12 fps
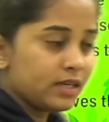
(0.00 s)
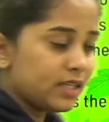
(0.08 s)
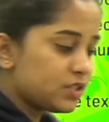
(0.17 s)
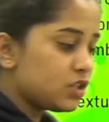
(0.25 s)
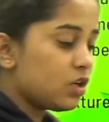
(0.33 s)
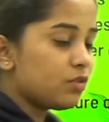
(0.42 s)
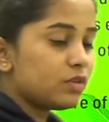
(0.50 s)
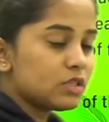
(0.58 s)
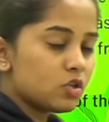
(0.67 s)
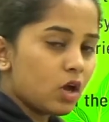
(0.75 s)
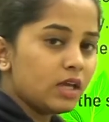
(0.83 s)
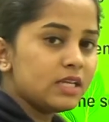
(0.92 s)
Texture of the
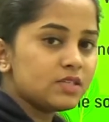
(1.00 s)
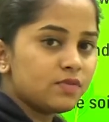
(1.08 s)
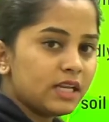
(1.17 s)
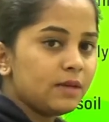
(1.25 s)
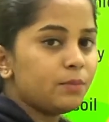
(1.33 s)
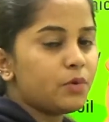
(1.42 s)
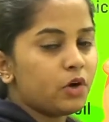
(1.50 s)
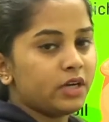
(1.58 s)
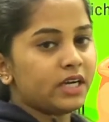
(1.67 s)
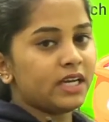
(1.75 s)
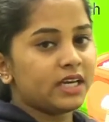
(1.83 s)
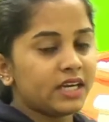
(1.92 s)
soil is very
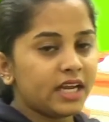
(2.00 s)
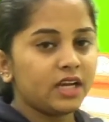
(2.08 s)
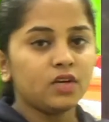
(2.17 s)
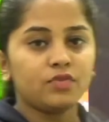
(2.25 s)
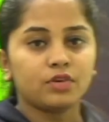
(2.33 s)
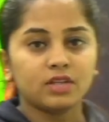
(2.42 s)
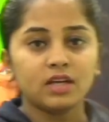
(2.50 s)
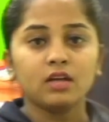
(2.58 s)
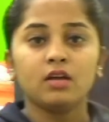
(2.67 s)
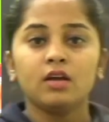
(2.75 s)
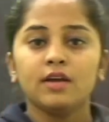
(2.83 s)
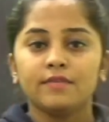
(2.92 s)
important again for the
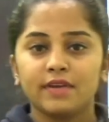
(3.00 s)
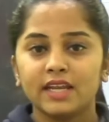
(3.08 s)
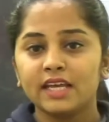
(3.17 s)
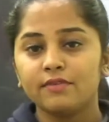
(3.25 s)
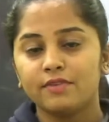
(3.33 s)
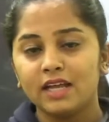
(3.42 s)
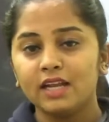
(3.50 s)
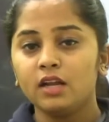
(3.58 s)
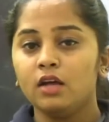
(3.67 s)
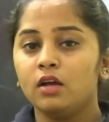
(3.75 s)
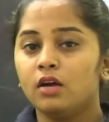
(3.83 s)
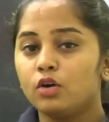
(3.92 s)
very well
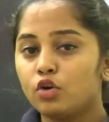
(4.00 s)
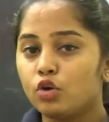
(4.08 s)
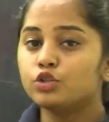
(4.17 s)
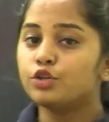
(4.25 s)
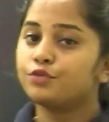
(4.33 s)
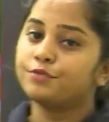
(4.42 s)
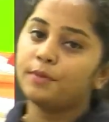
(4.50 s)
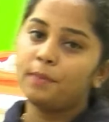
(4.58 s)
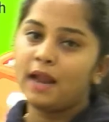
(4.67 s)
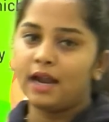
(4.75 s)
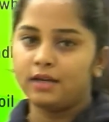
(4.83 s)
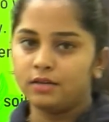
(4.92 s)
growth of the
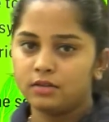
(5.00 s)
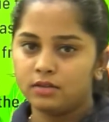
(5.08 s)
plant.